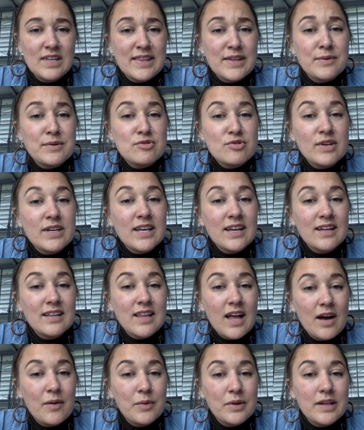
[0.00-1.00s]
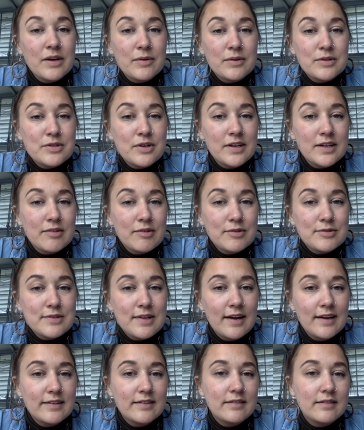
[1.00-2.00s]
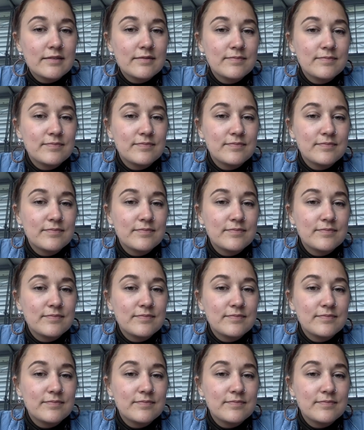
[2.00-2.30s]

they were drinking a lot while they were drawing those lines.